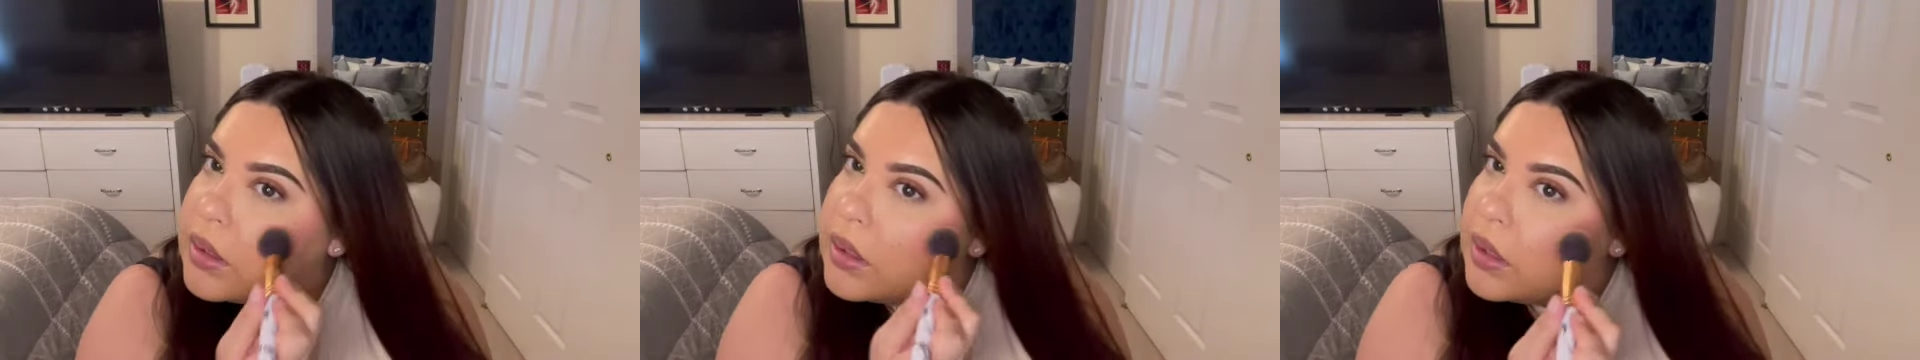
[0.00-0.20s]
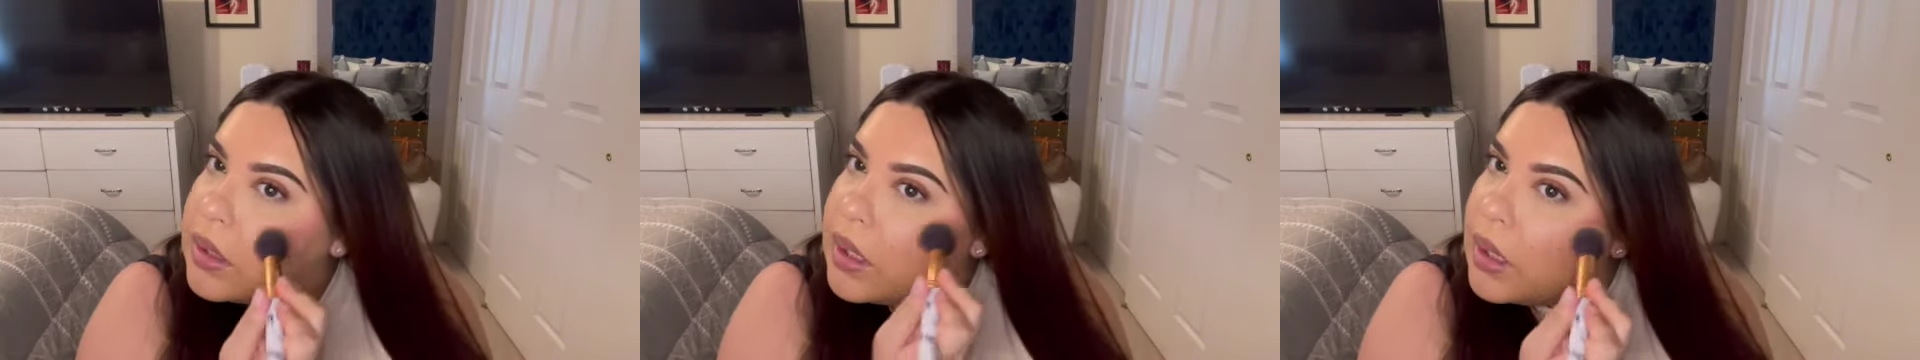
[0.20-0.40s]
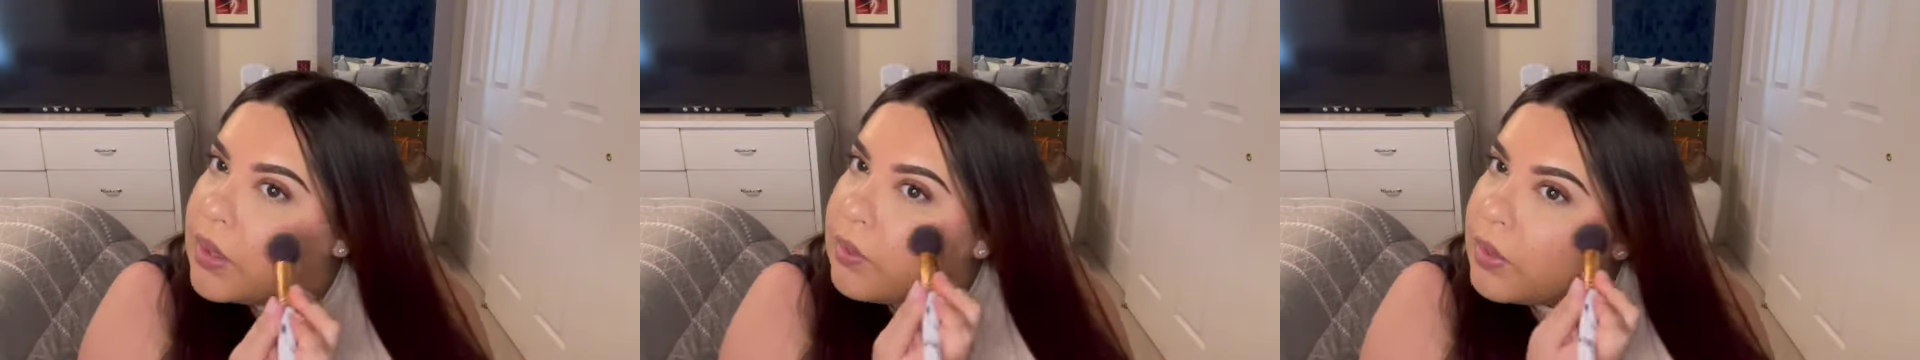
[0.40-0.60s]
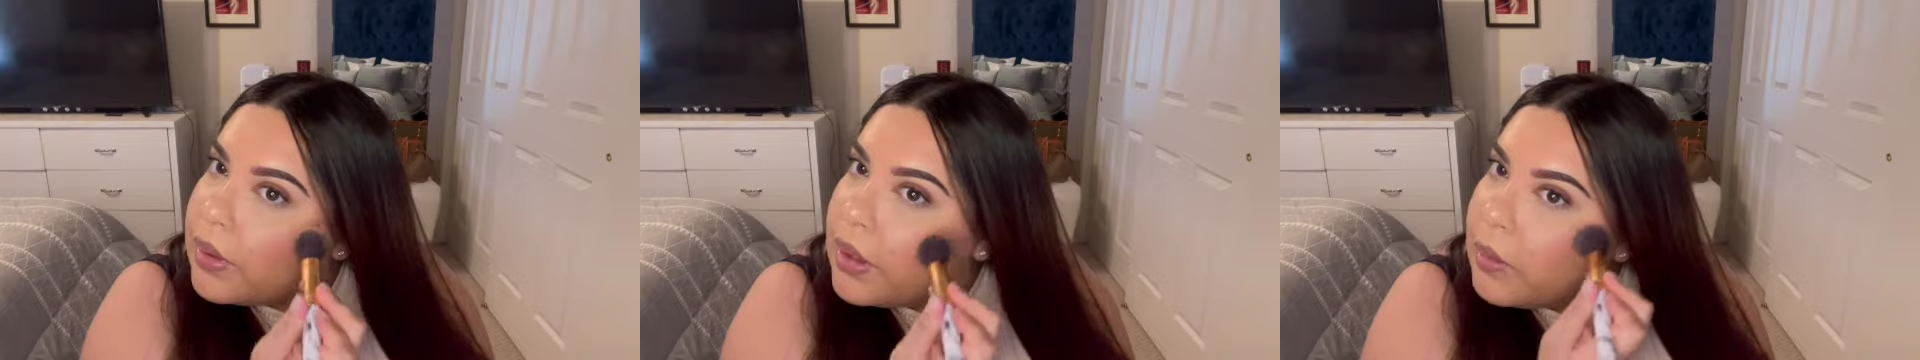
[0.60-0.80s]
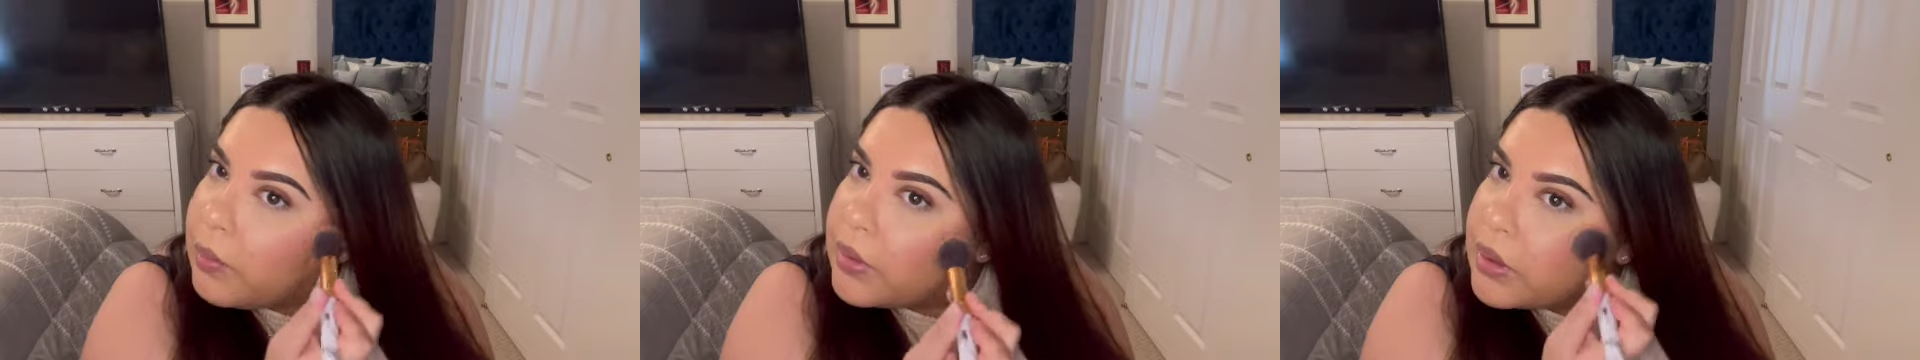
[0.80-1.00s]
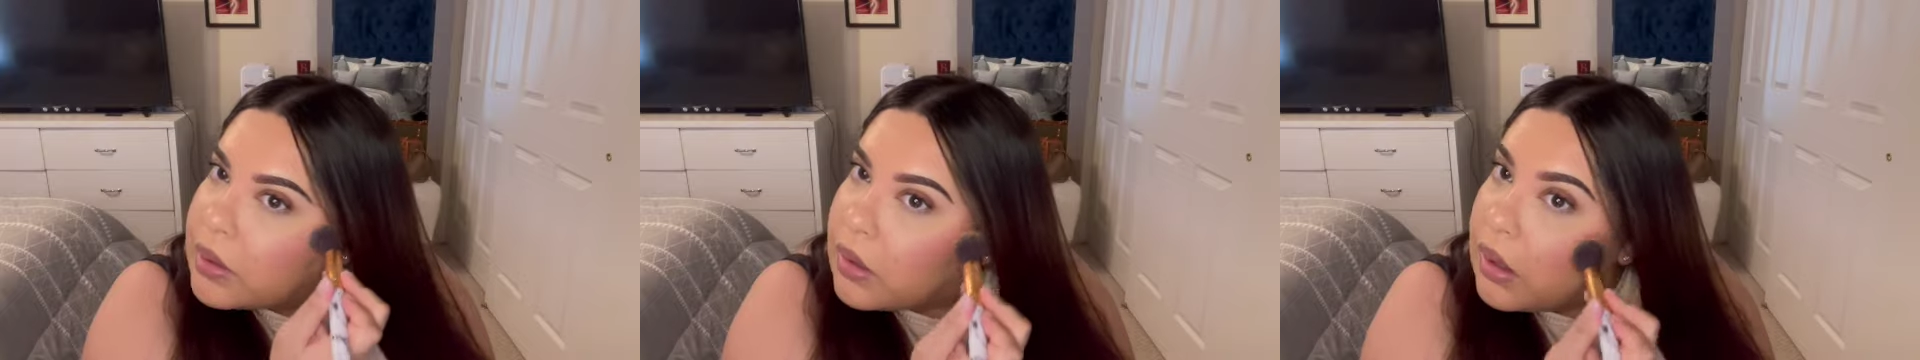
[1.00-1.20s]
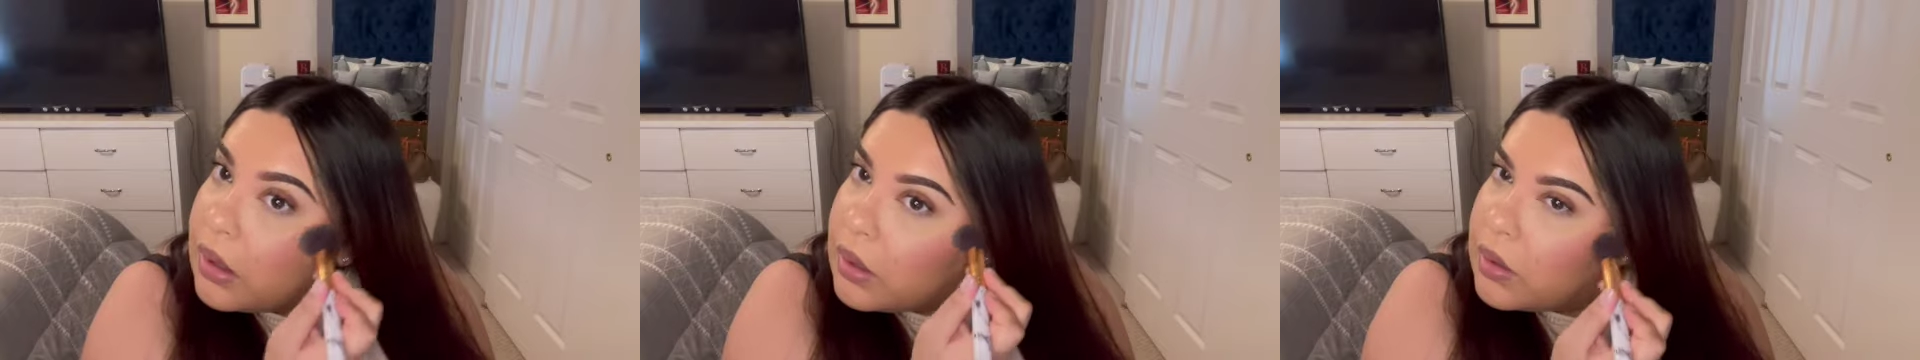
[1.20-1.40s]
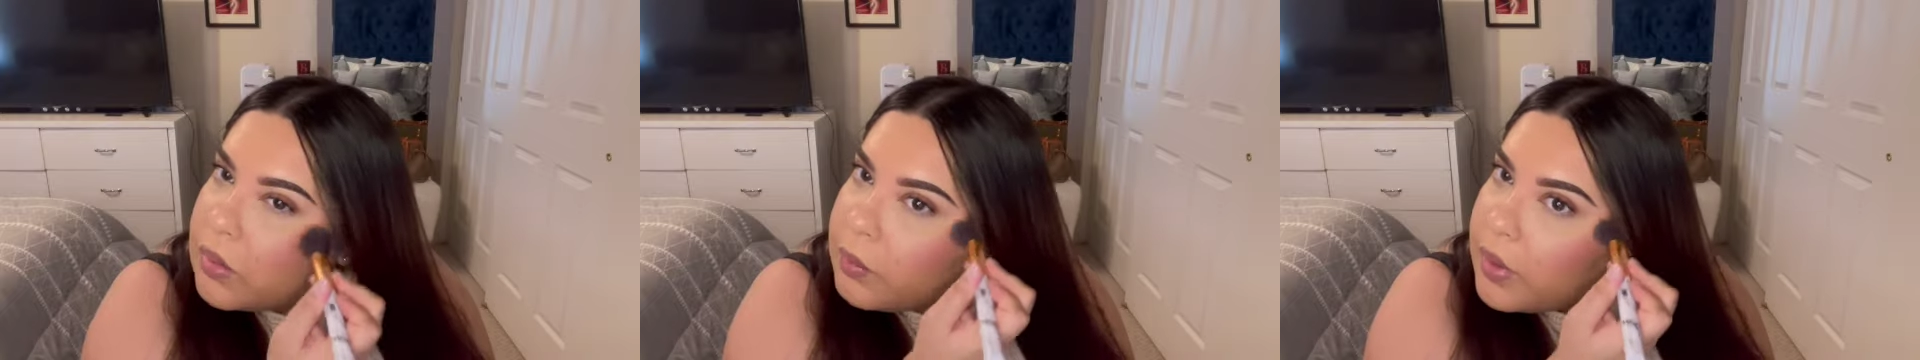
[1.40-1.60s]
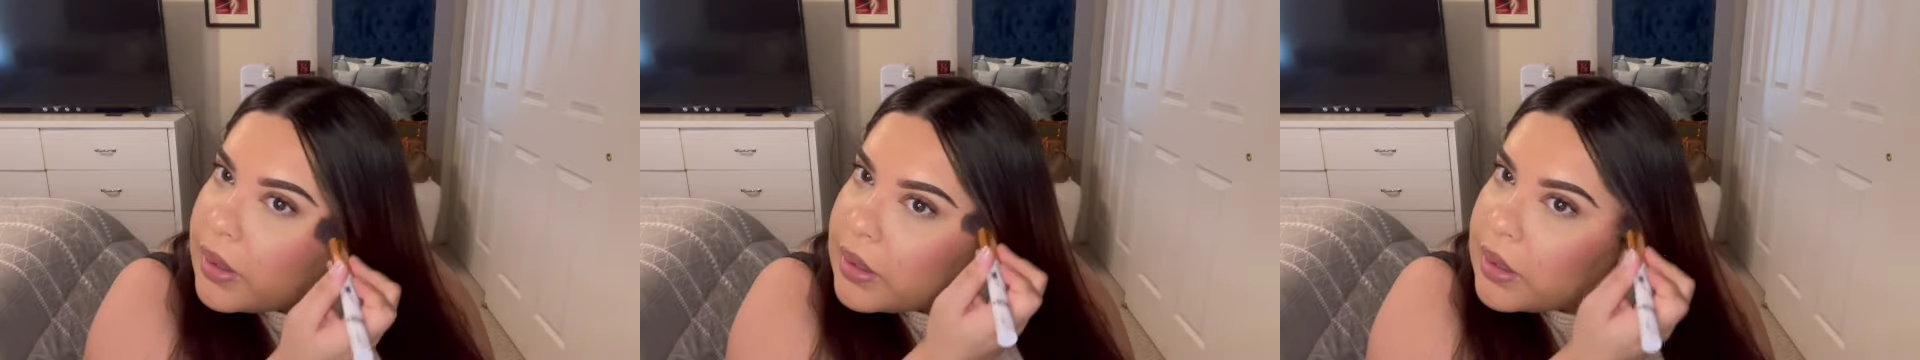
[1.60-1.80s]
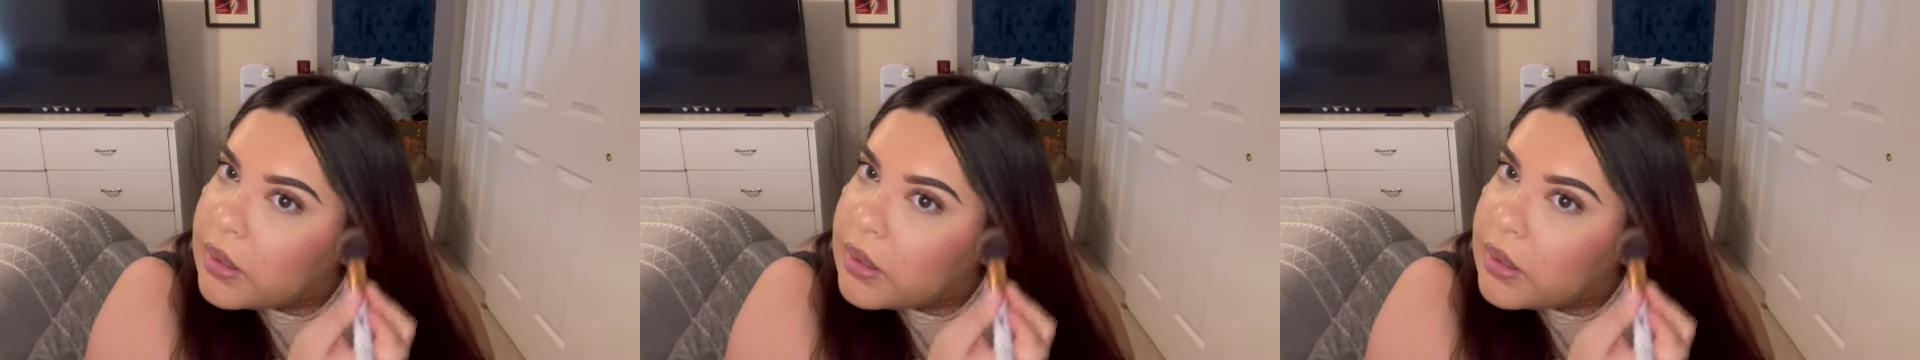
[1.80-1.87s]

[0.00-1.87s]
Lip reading: I wear that one a lot on my